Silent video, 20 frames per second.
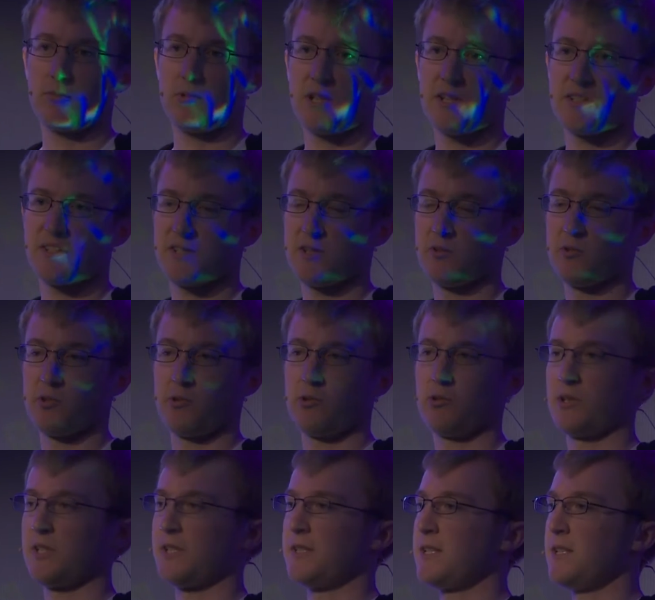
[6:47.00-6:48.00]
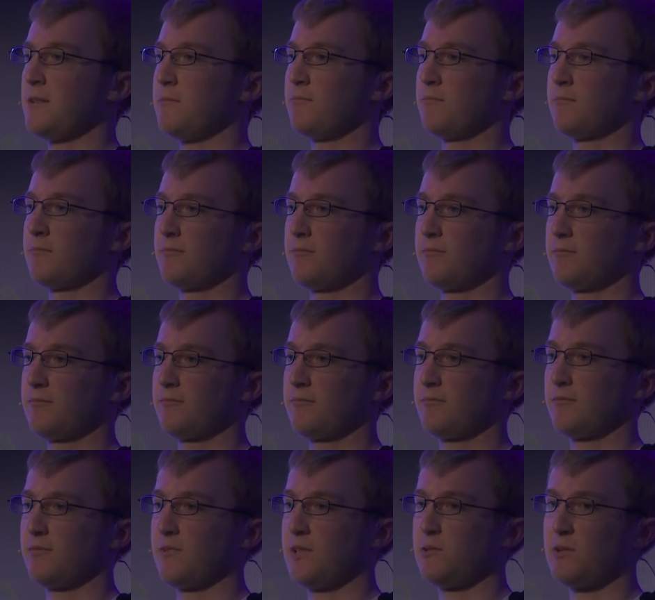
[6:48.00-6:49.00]
it's still the early team.
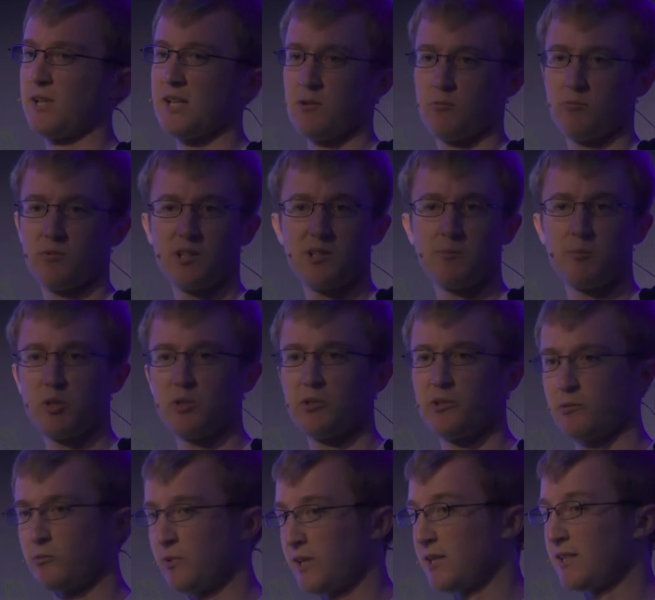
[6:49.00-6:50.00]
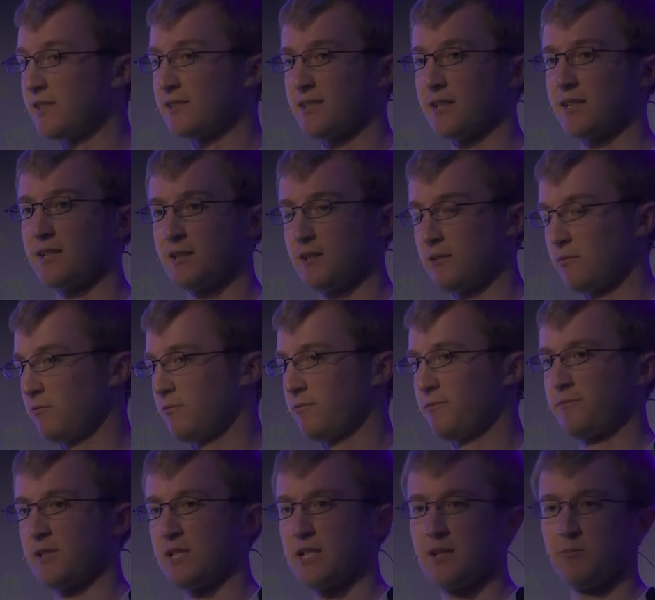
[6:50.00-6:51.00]
You can't really build a great executive
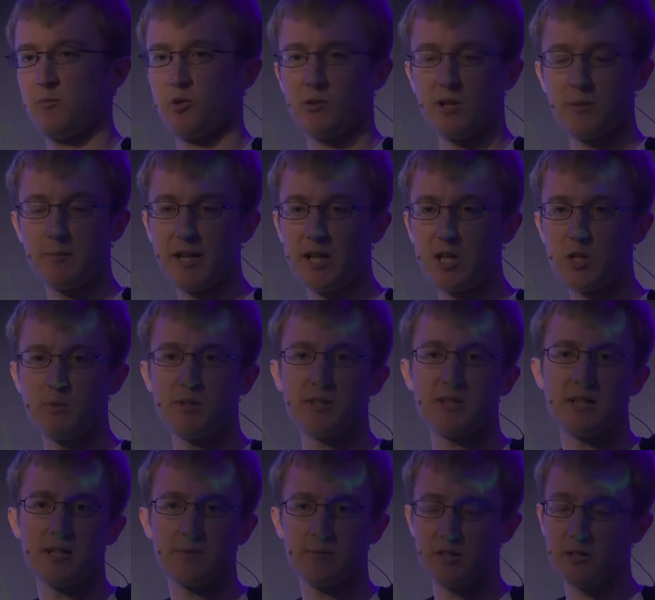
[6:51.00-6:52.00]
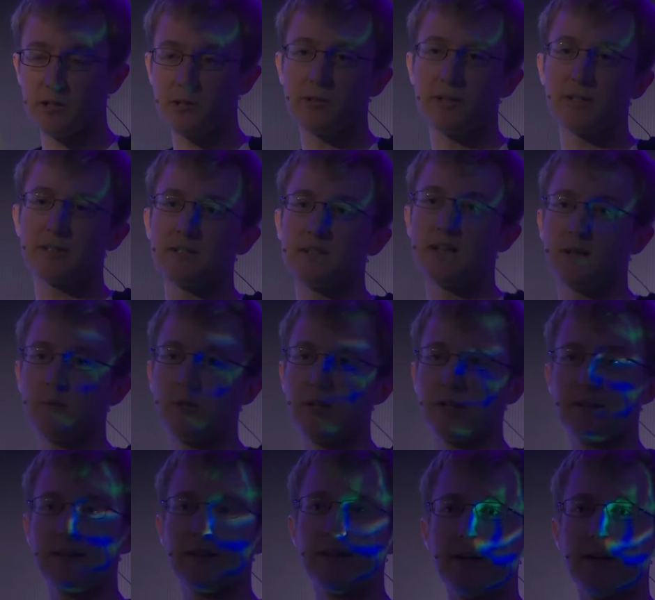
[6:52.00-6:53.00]
team, a great management team, until you get to 10 million in